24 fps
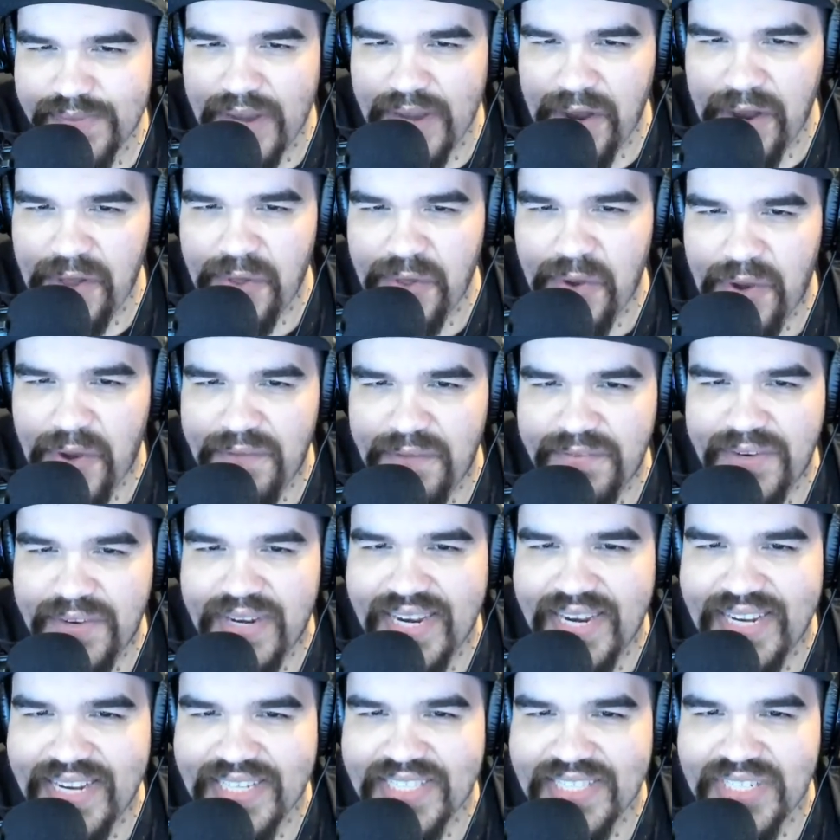how often
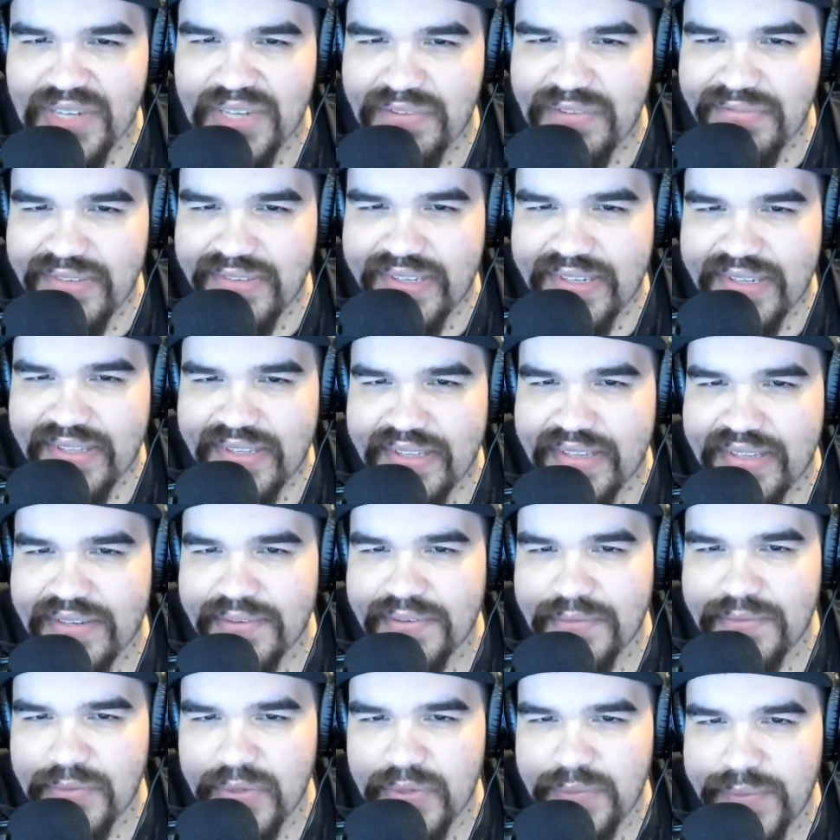I get stuff in that
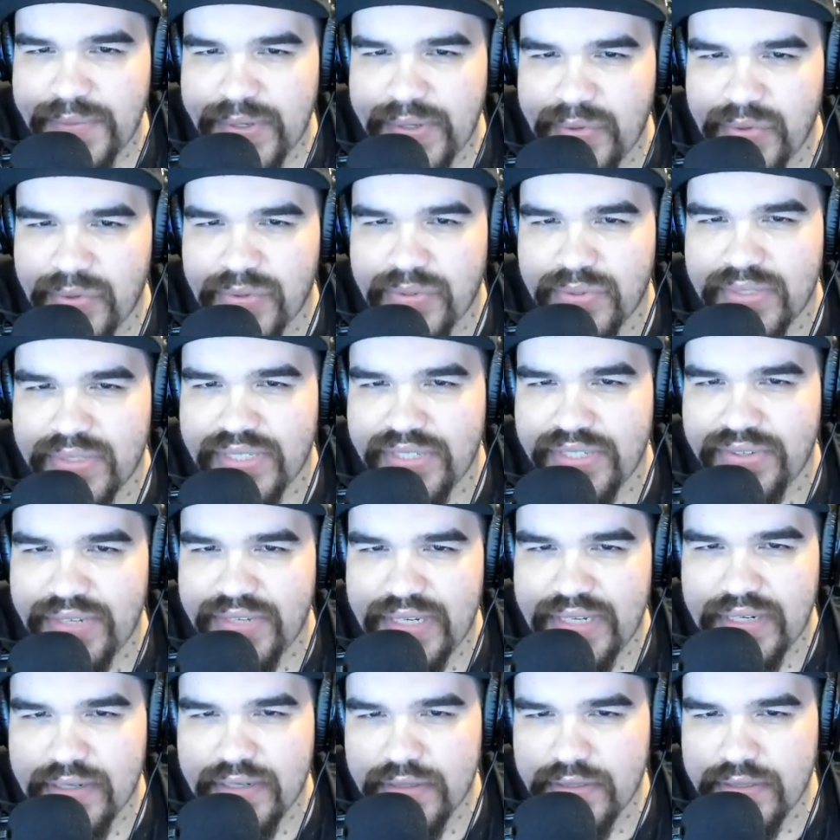would be cool and
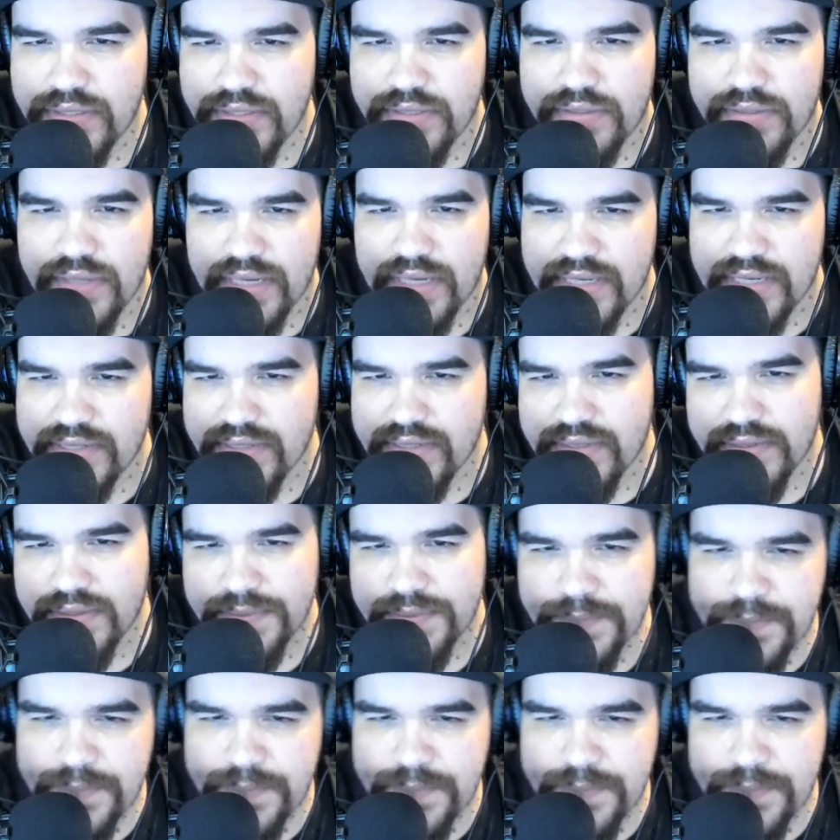unique to you guys.